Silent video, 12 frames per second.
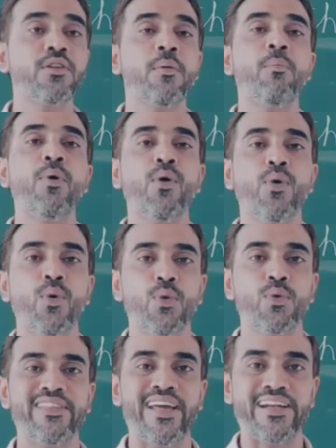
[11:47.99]
the
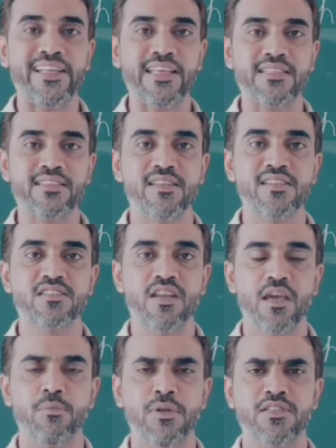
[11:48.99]
bow that is
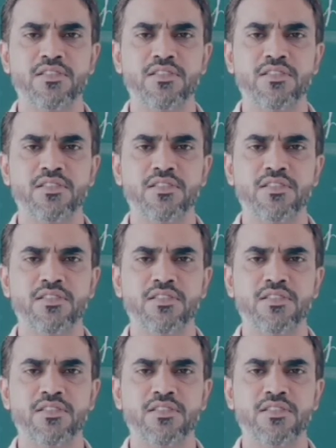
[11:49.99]
stable.